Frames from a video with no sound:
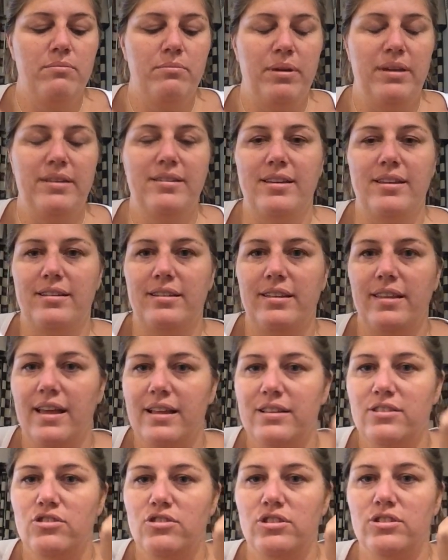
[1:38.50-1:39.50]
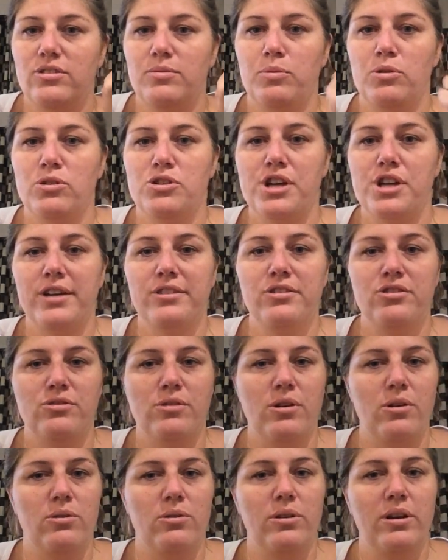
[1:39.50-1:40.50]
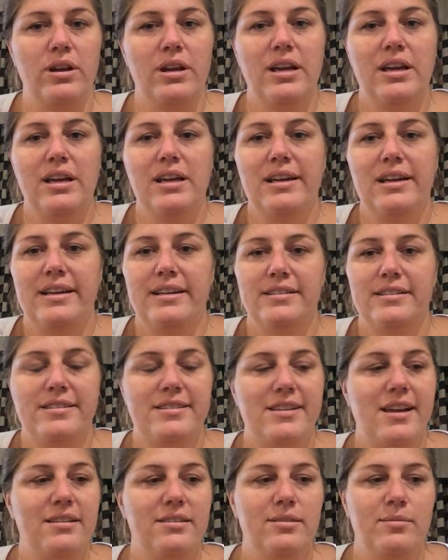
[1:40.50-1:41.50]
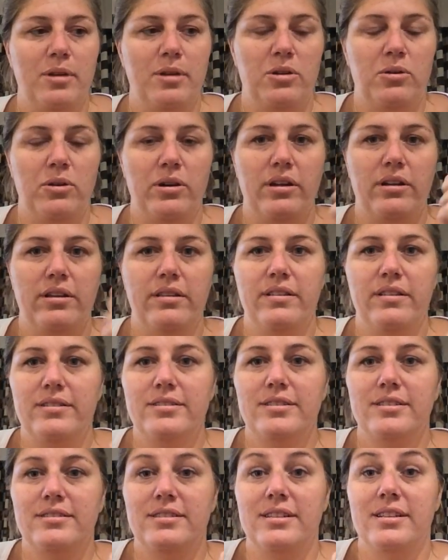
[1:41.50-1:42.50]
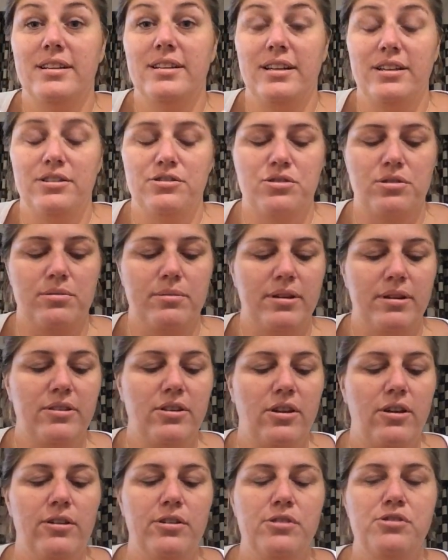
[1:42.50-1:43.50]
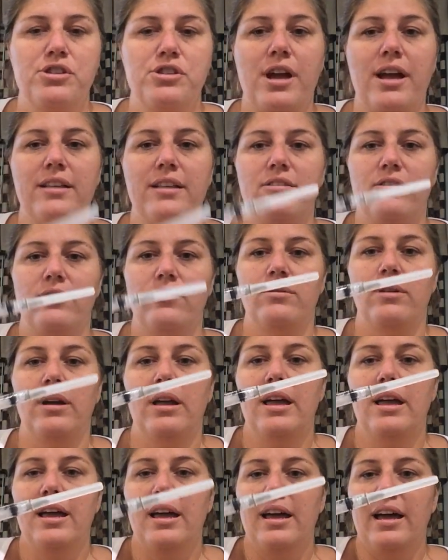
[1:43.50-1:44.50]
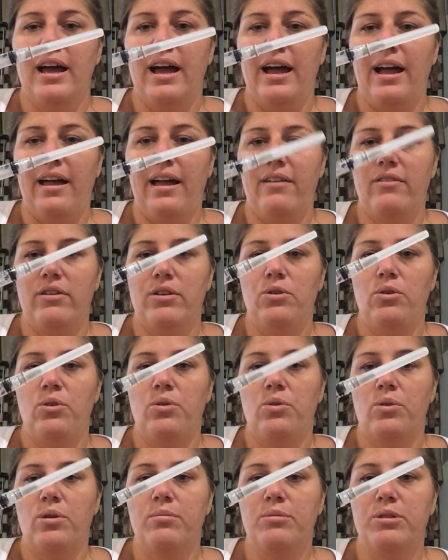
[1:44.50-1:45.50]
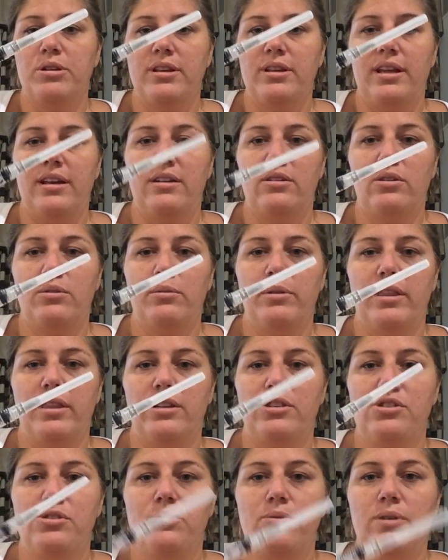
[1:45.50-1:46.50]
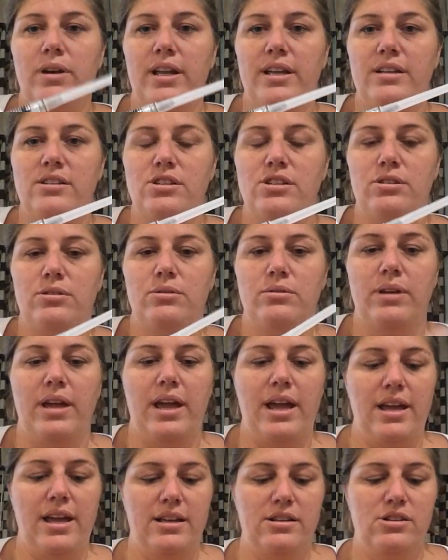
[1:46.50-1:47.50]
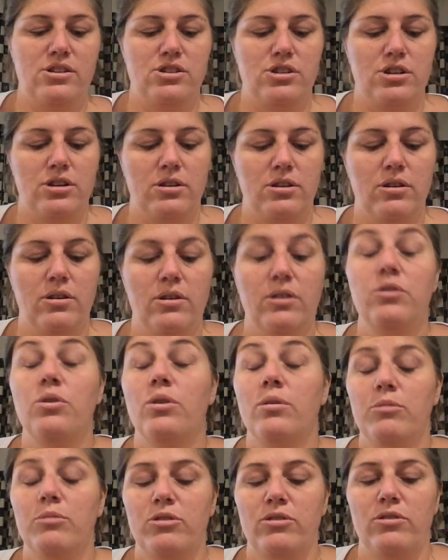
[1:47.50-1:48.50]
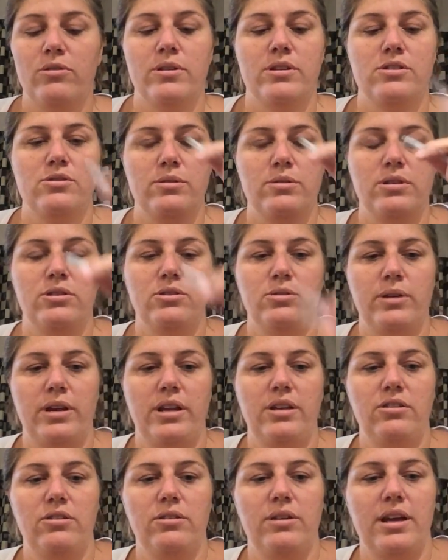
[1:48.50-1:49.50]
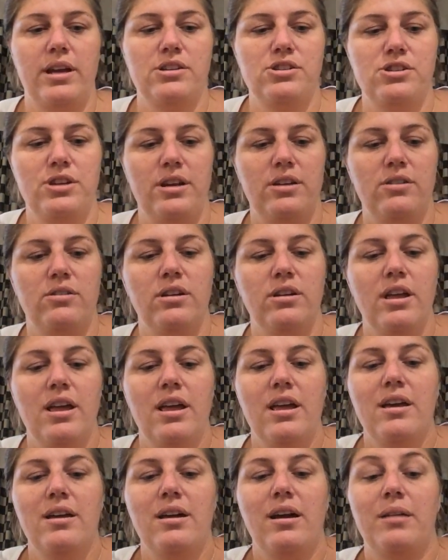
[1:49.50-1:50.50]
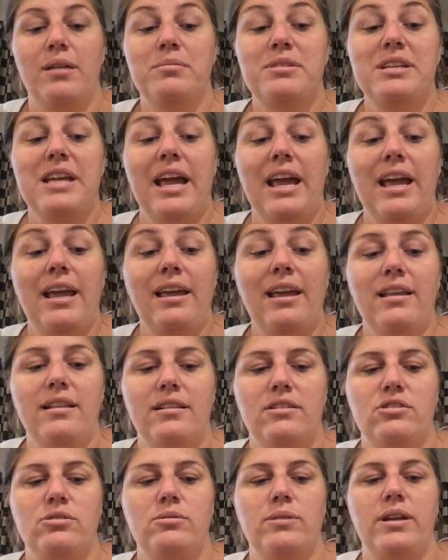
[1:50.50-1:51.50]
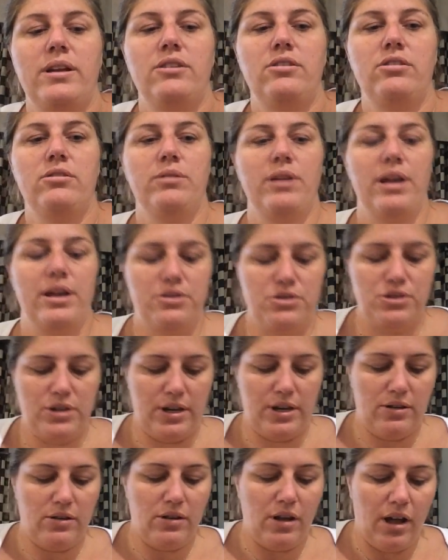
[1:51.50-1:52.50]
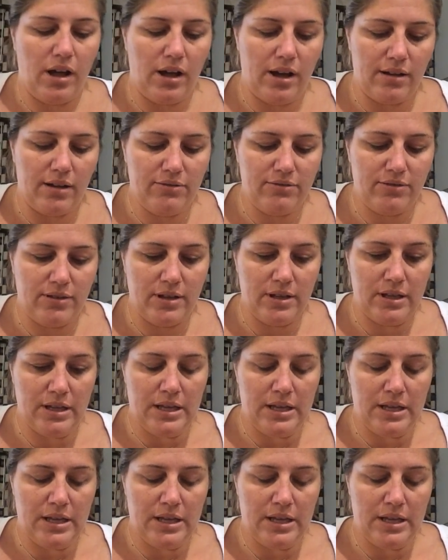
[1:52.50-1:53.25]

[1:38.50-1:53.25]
Basically that's just progesterone in sesame oil, and this is an intramuscular shot. So I have a normal needle with a 22 gauge, or a normal syringe with a 22 gauge needle. I'm taking the 22 gauge needle off